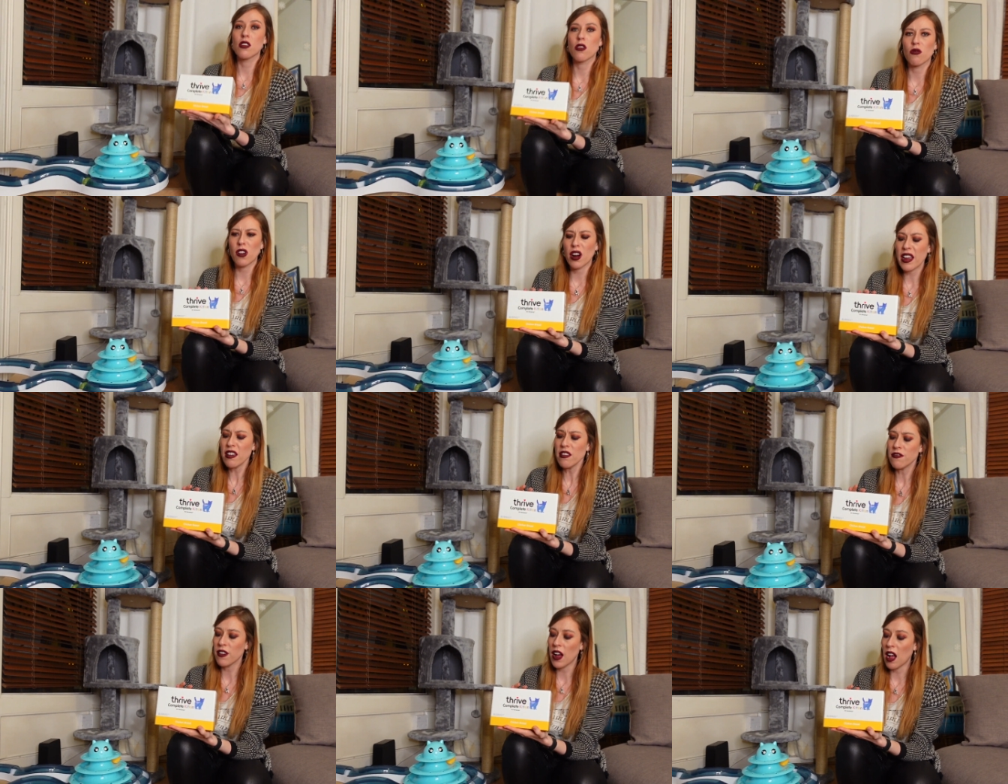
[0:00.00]

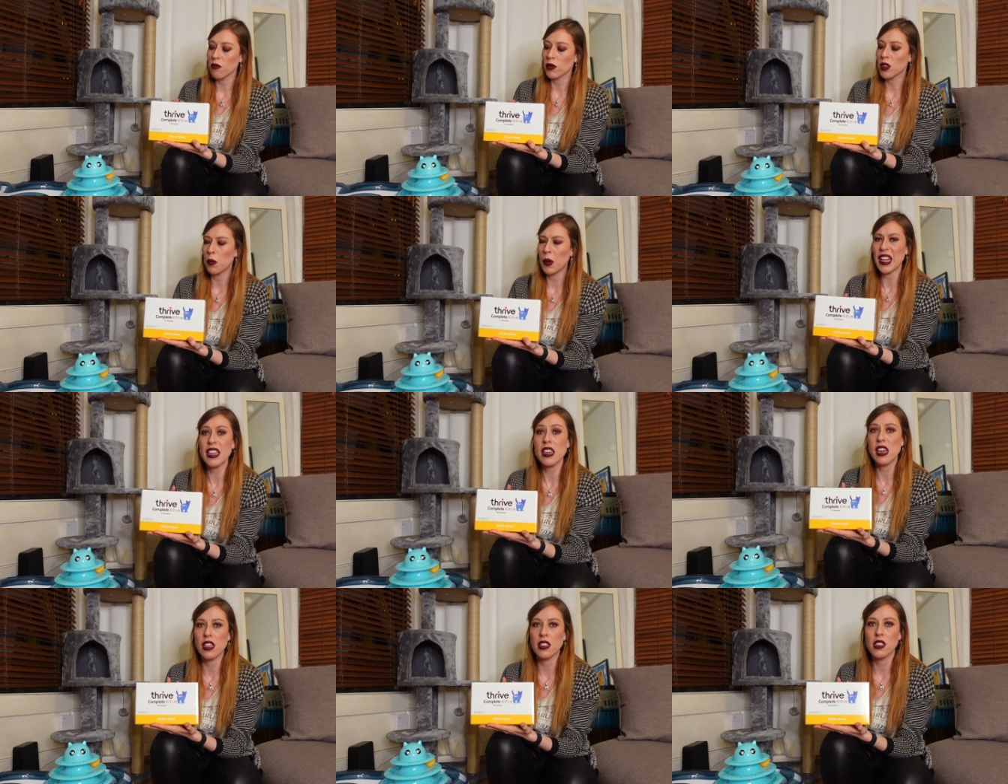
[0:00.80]
Thrive um,
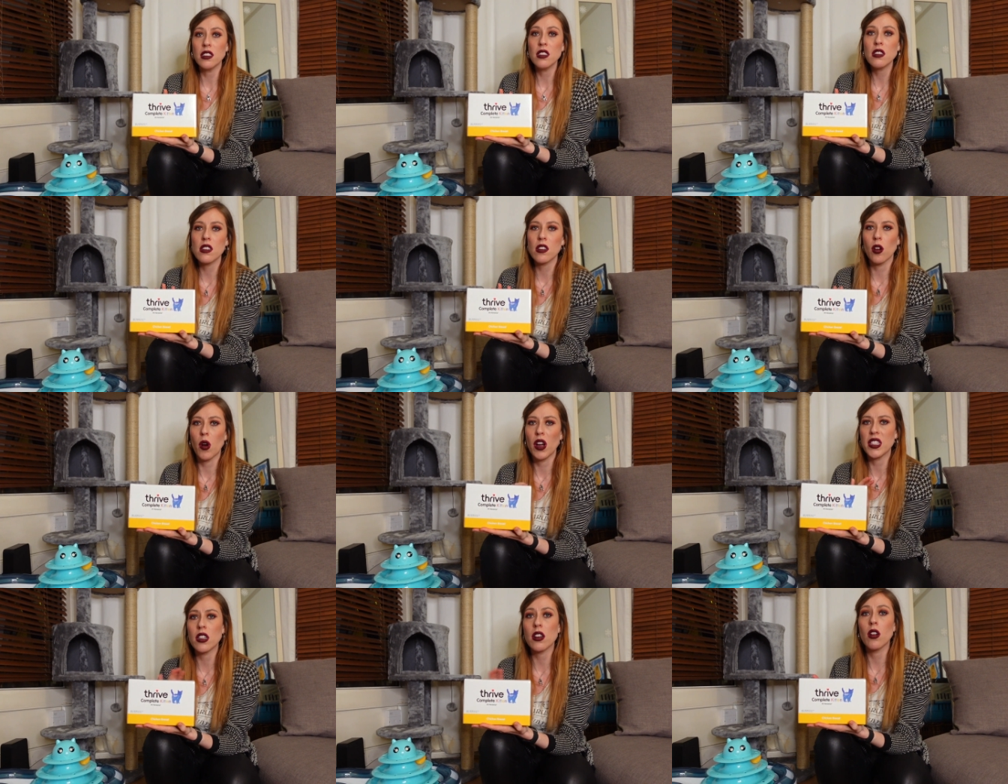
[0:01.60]
Complete Kitten. So
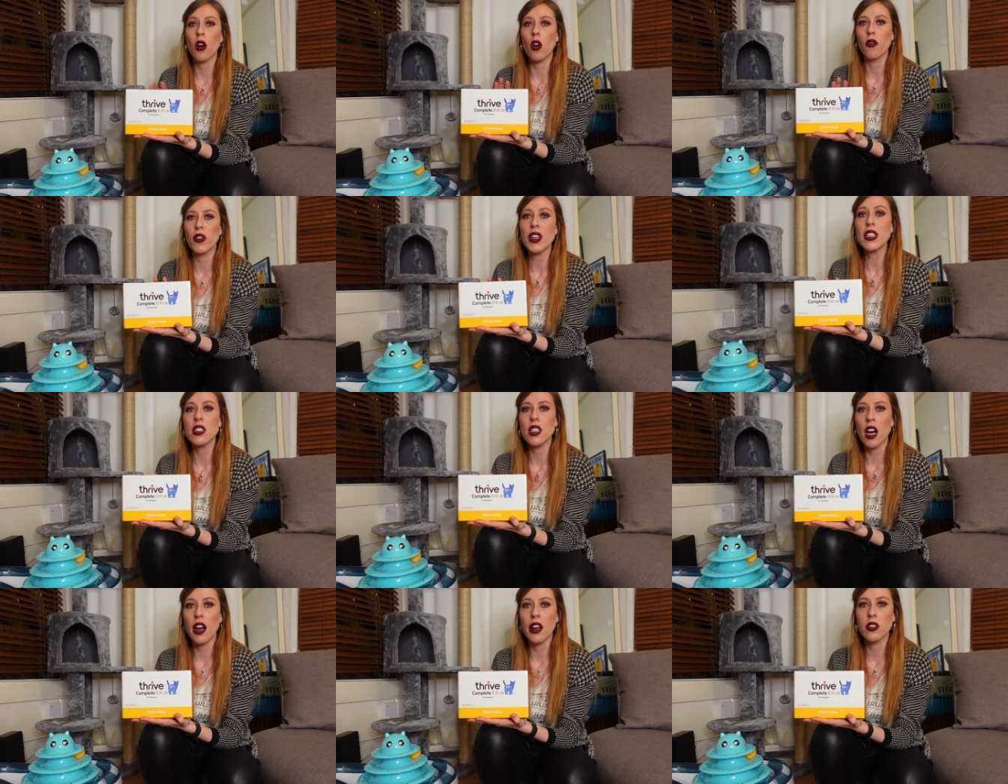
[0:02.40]
I did a lot of
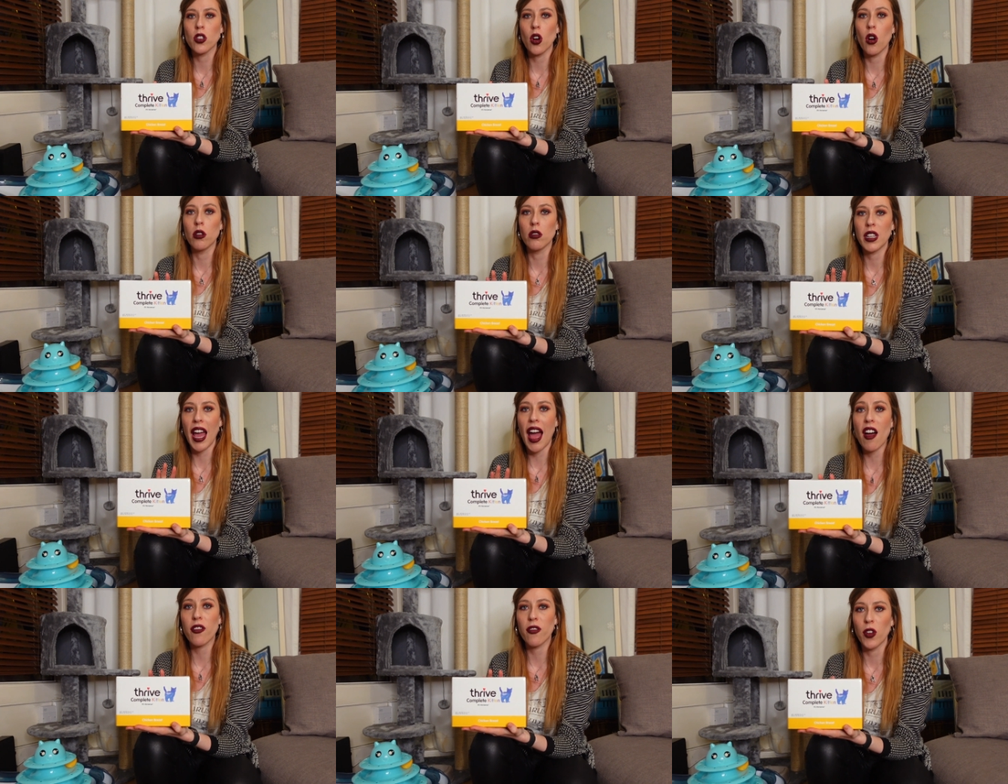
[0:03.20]
research on
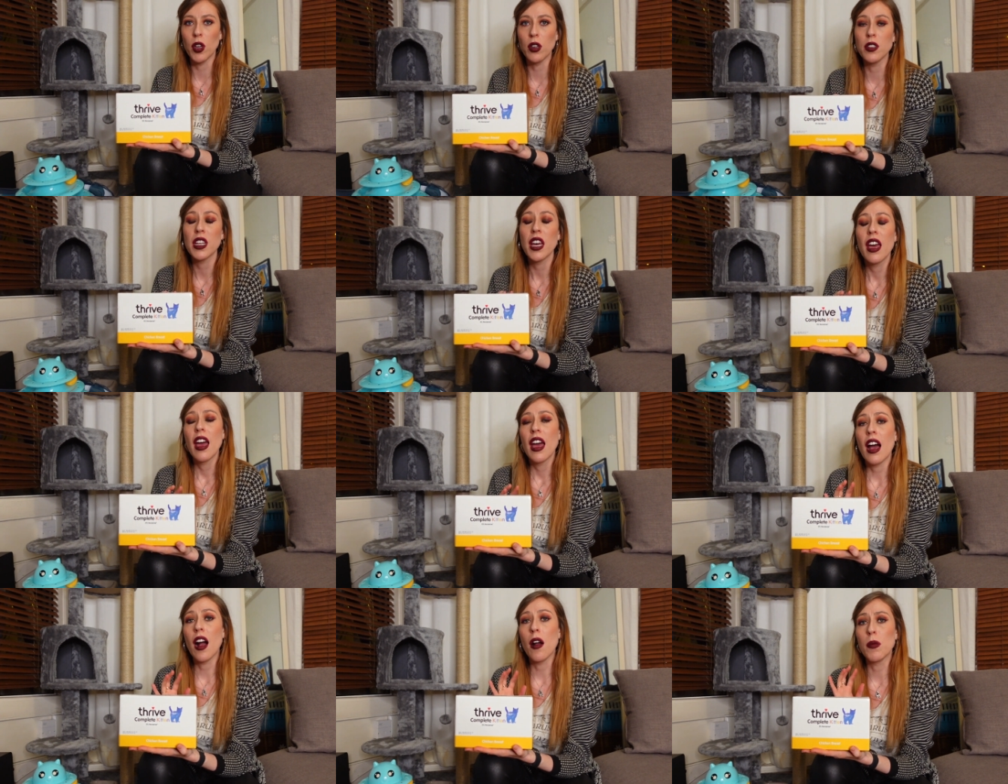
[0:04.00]
cat food,
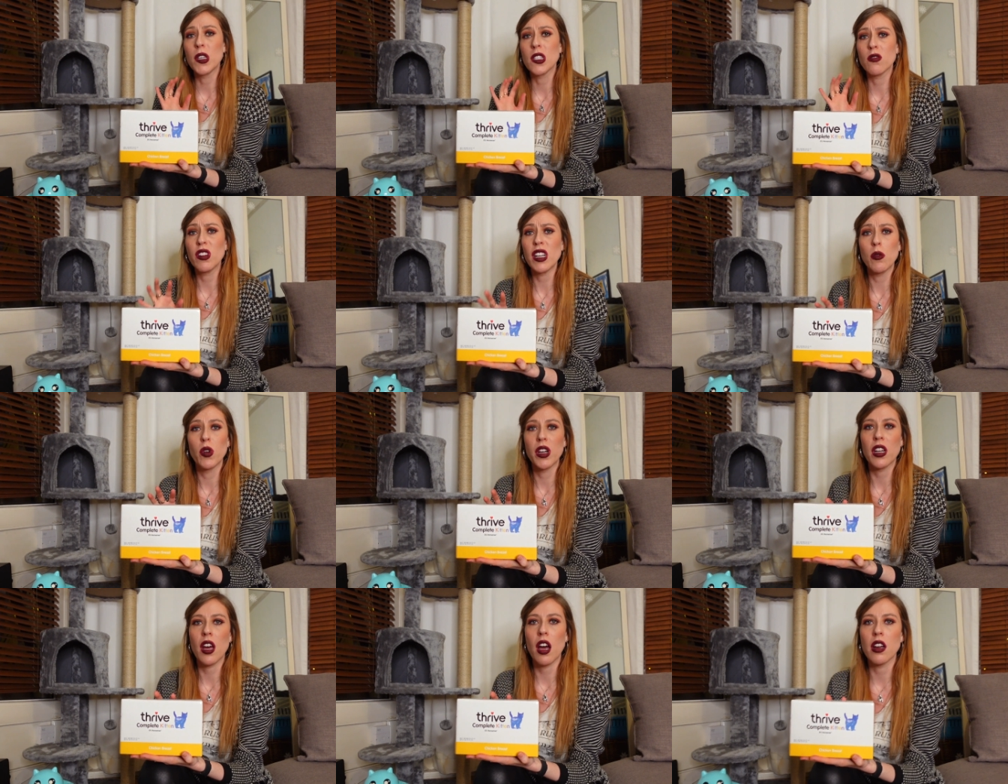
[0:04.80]
uh, because I really
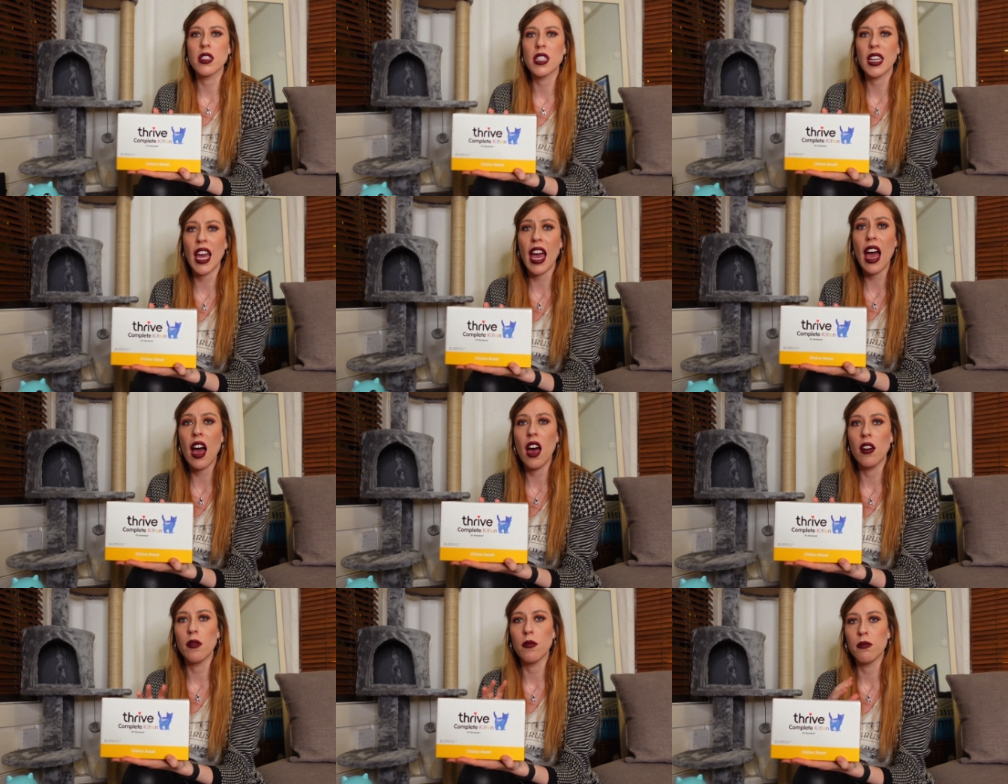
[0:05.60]
wanted her to get,
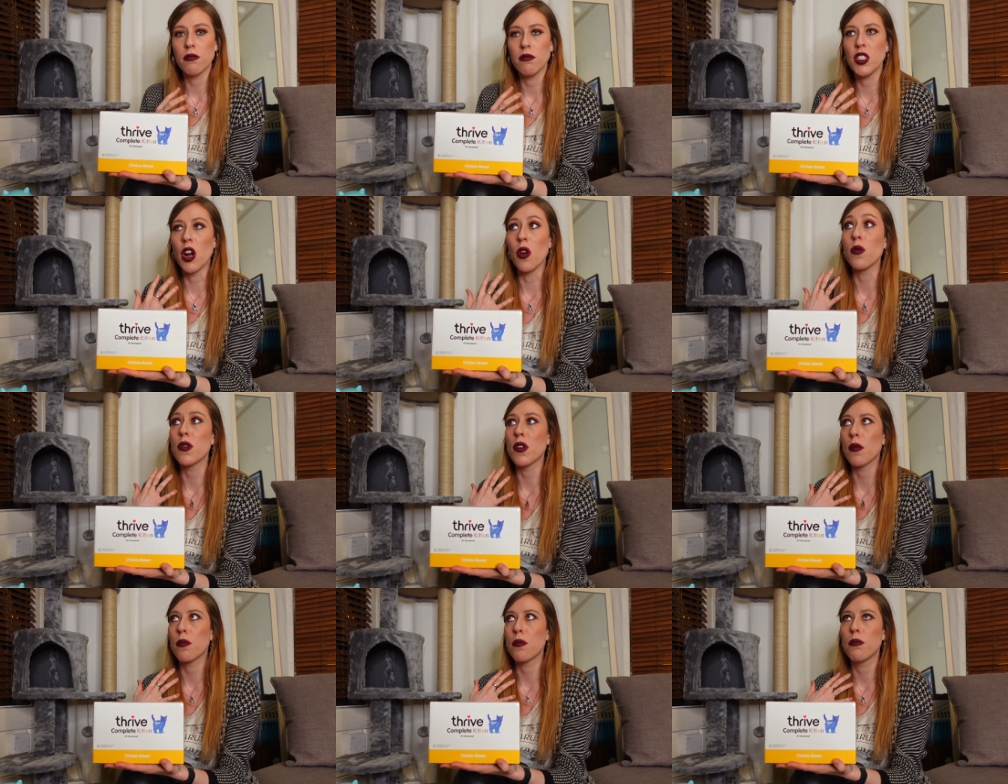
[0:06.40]
um, you know,
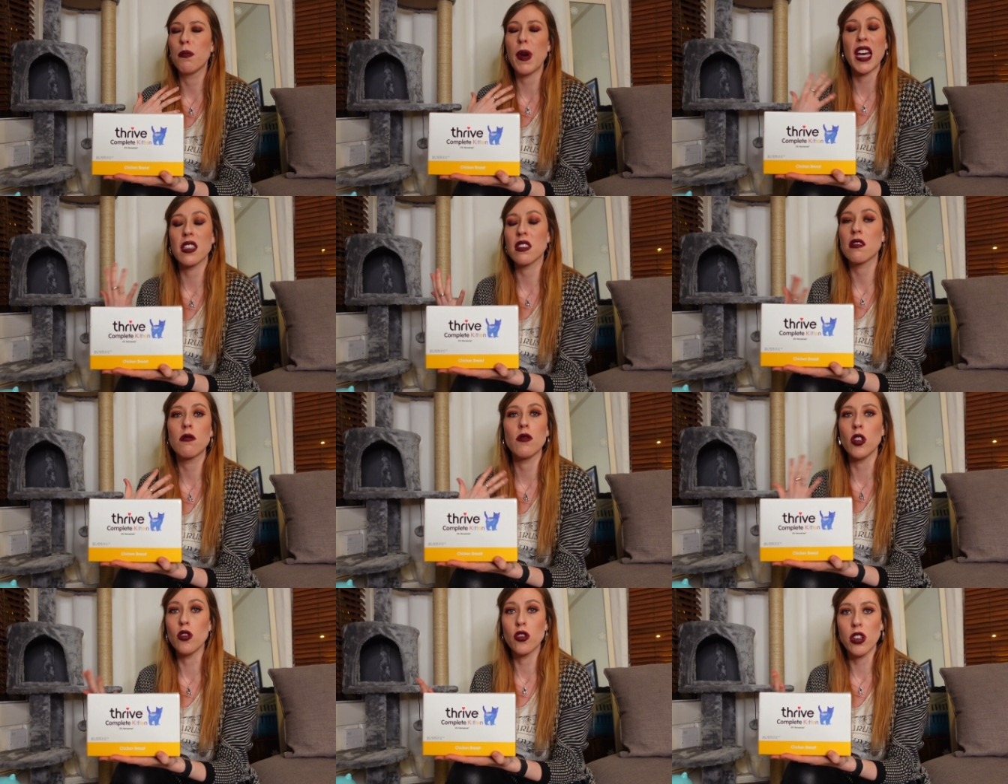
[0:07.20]
the best
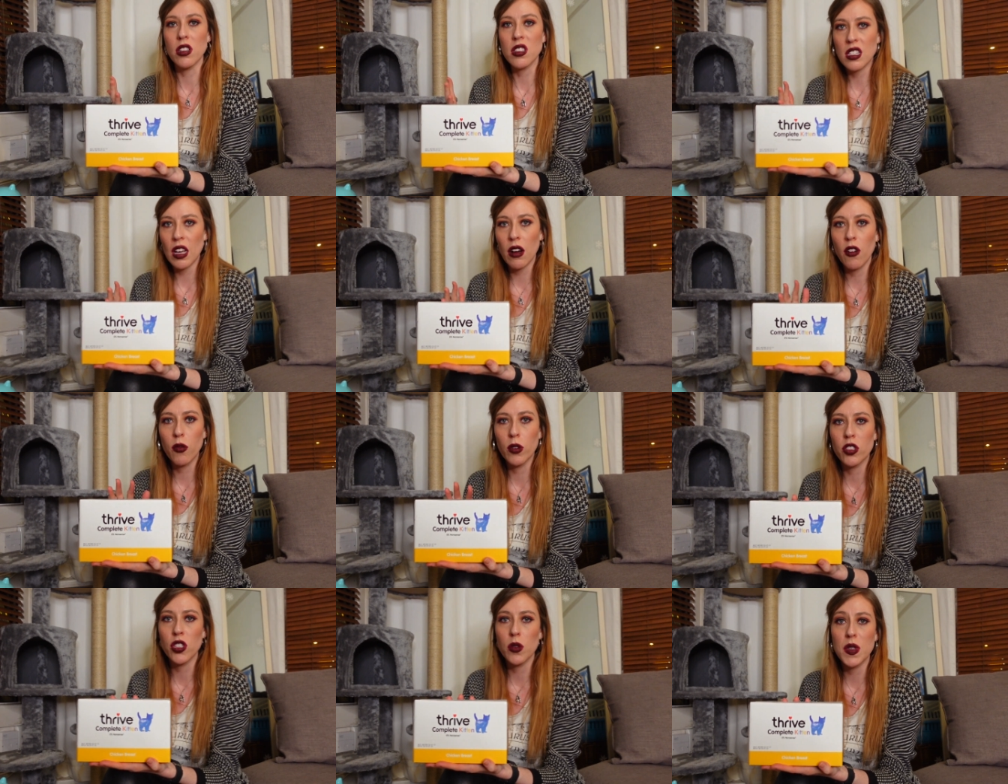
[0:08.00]
nutrients out of
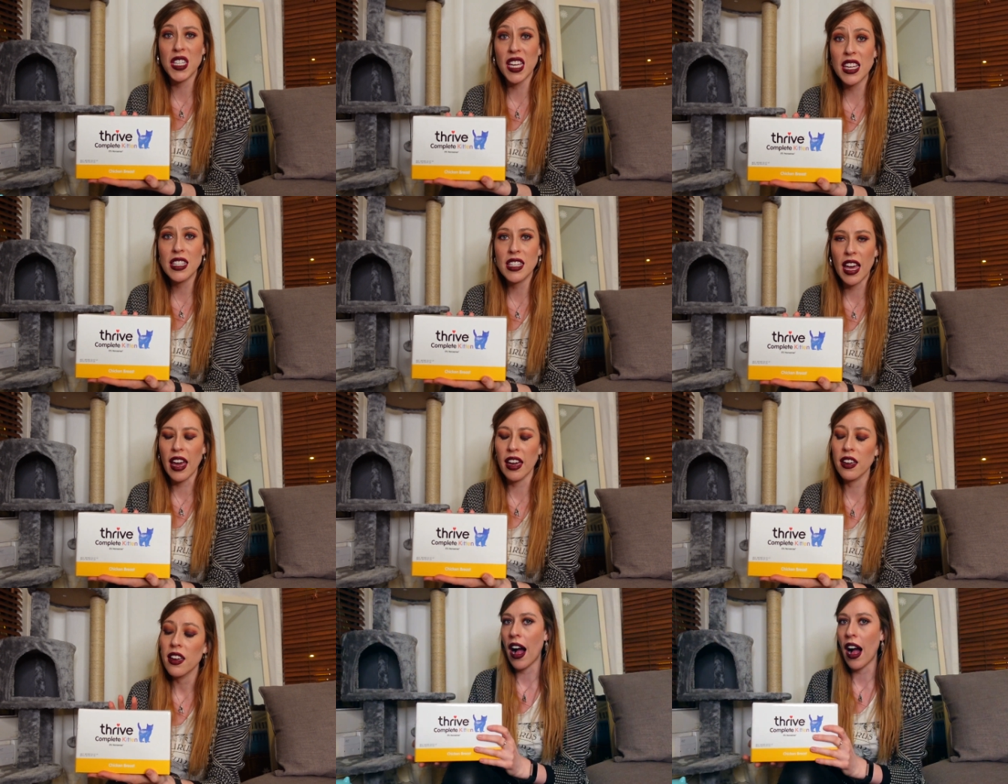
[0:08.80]
what she was eating.